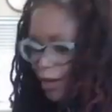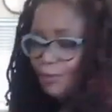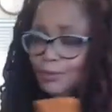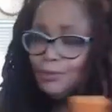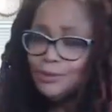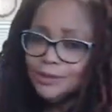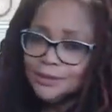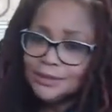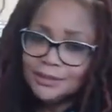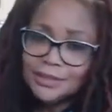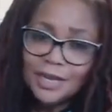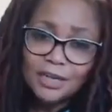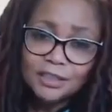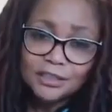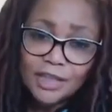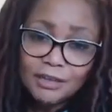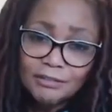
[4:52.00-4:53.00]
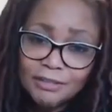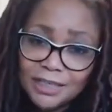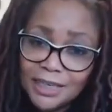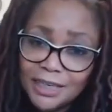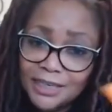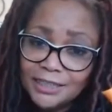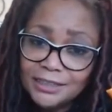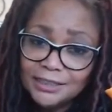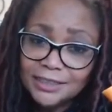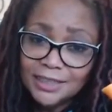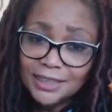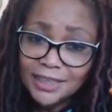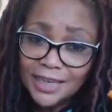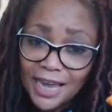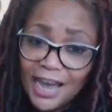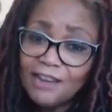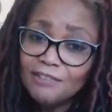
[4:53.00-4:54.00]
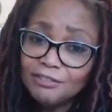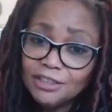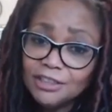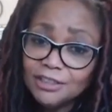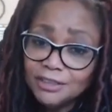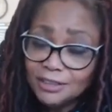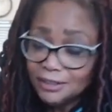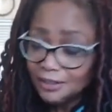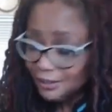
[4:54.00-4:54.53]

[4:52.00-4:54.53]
I'd only eat a carrot